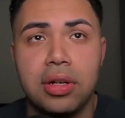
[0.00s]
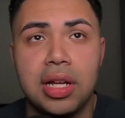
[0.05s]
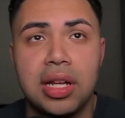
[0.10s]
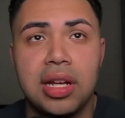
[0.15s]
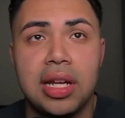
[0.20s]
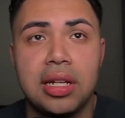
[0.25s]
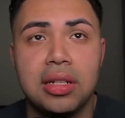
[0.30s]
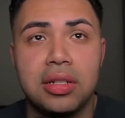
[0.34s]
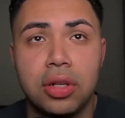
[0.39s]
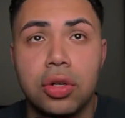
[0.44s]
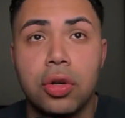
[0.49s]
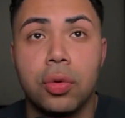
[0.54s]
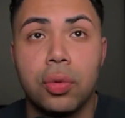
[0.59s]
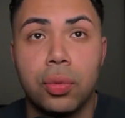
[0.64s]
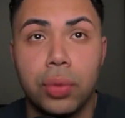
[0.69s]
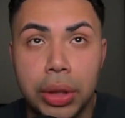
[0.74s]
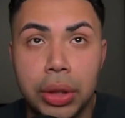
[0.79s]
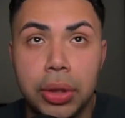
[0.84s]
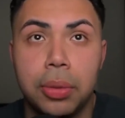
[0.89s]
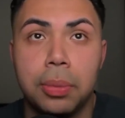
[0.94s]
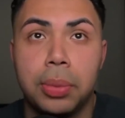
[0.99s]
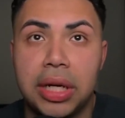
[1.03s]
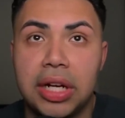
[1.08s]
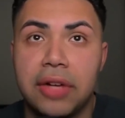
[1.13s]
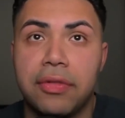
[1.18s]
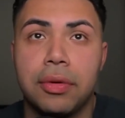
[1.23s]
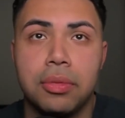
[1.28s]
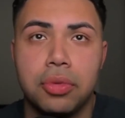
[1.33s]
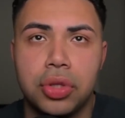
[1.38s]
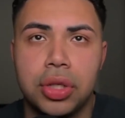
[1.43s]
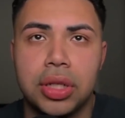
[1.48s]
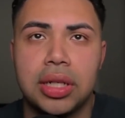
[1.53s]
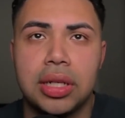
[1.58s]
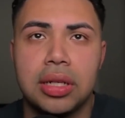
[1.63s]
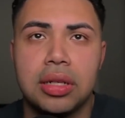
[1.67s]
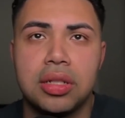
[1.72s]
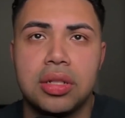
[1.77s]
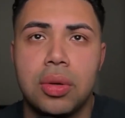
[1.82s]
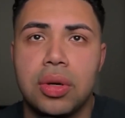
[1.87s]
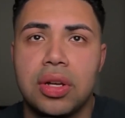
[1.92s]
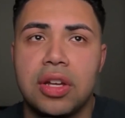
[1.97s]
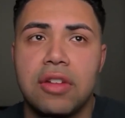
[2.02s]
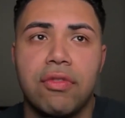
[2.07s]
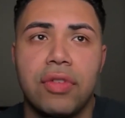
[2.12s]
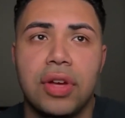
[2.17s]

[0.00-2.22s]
and I took a real break from drinking so I can